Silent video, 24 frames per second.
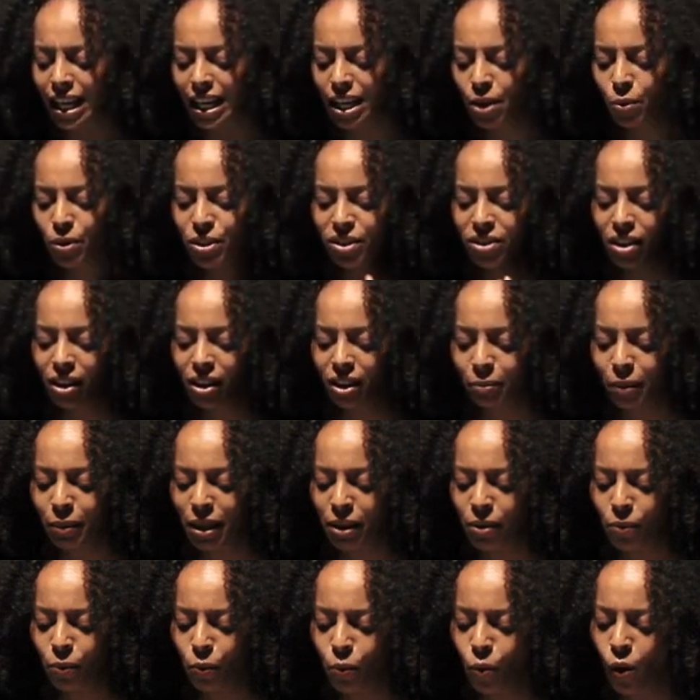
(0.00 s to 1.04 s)
he was telling
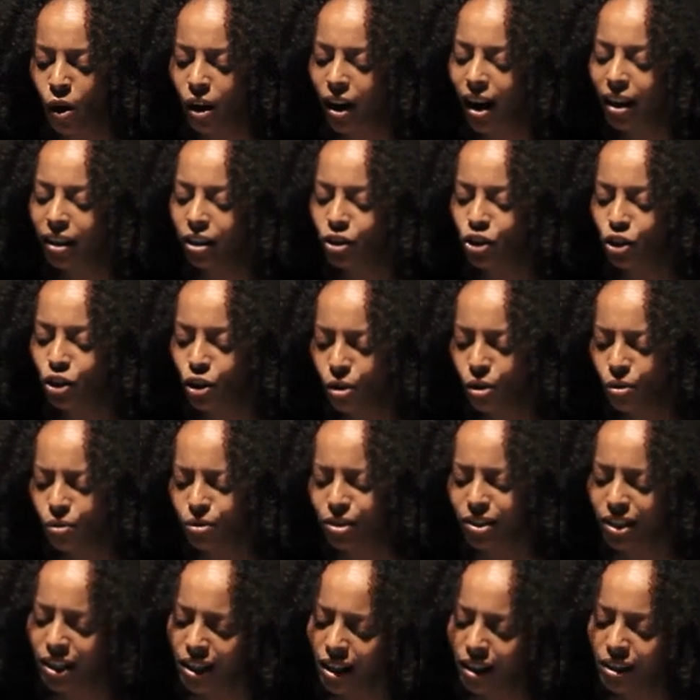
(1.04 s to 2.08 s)
me what kind of
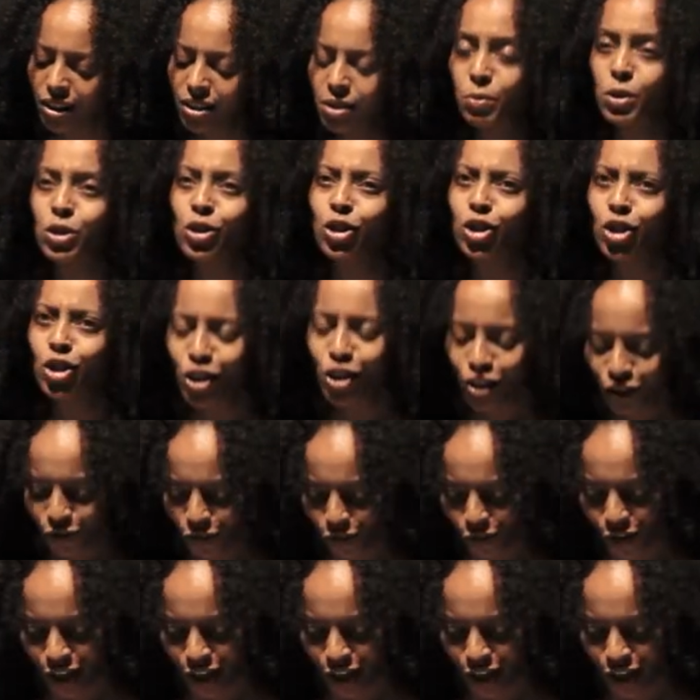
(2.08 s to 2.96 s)
jokes he and his musician's